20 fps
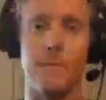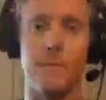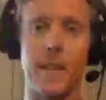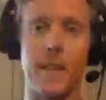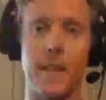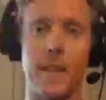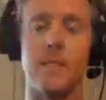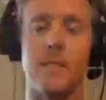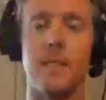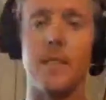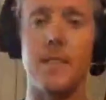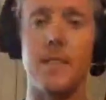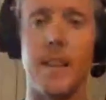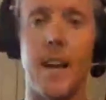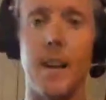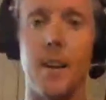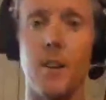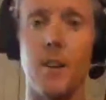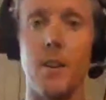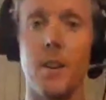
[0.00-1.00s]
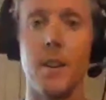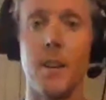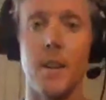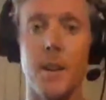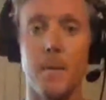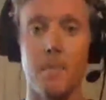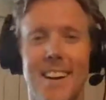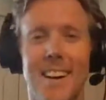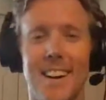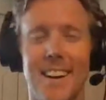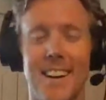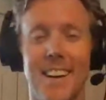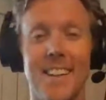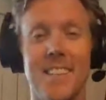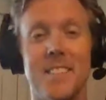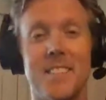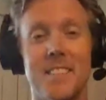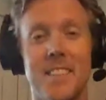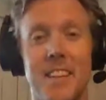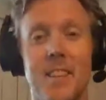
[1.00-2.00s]
facing the attacker.
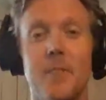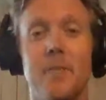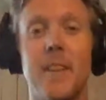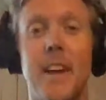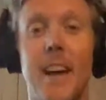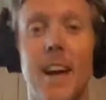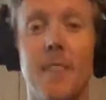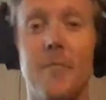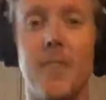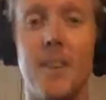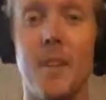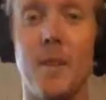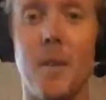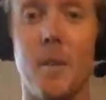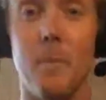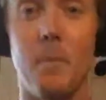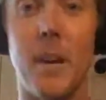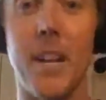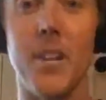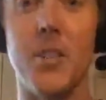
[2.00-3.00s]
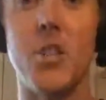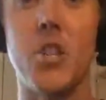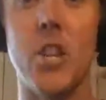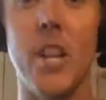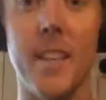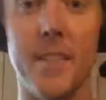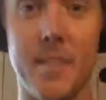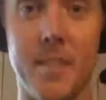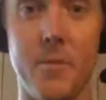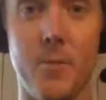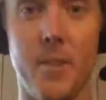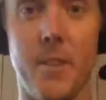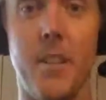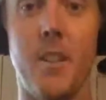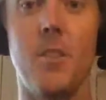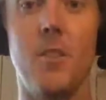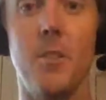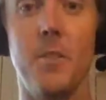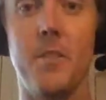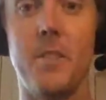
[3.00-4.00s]
Instead of having my chest really
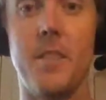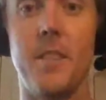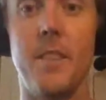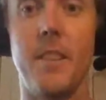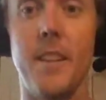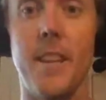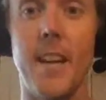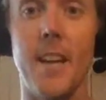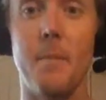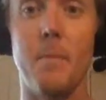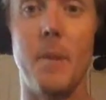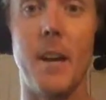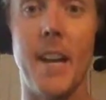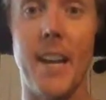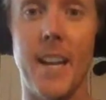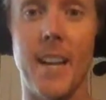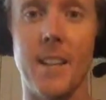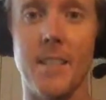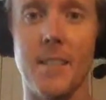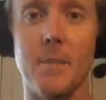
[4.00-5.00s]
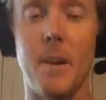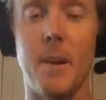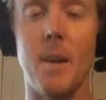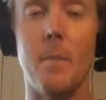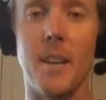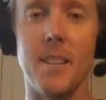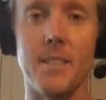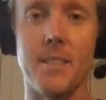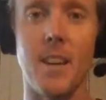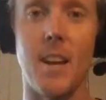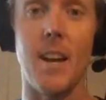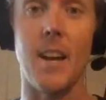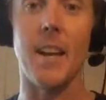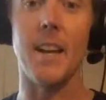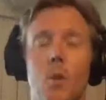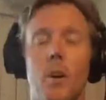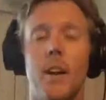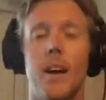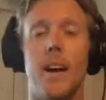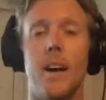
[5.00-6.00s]
close to the net and my hands by my side,
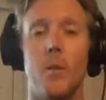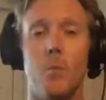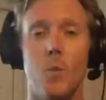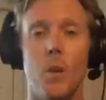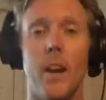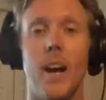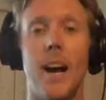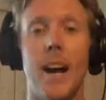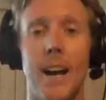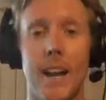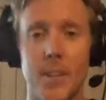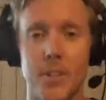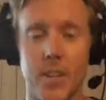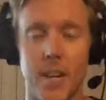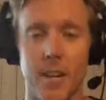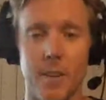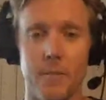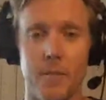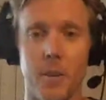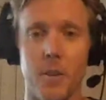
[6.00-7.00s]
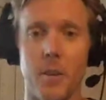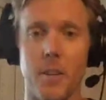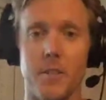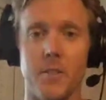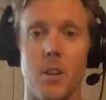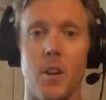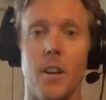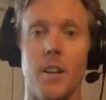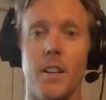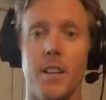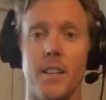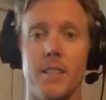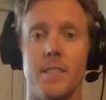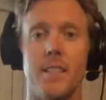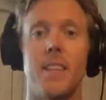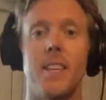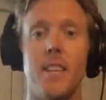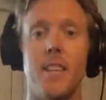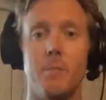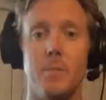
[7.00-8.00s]
what I try to focus on is
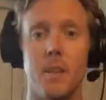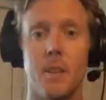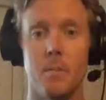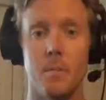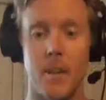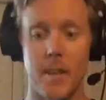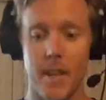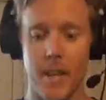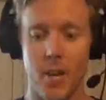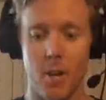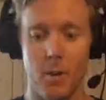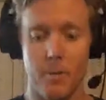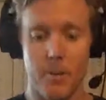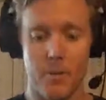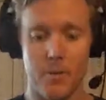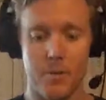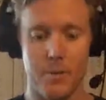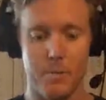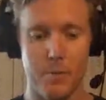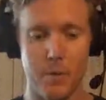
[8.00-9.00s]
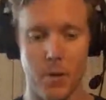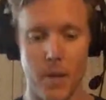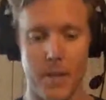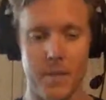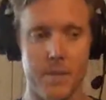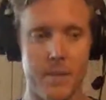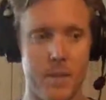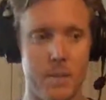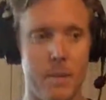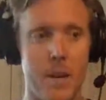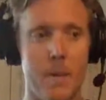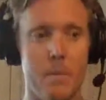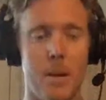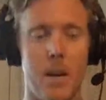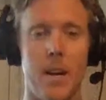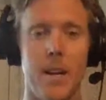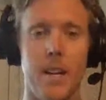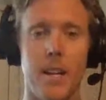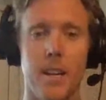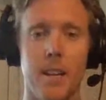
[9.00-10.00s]
keeping my elbows pressed to my
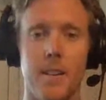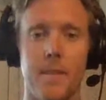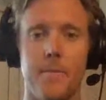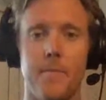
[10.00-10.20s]
body.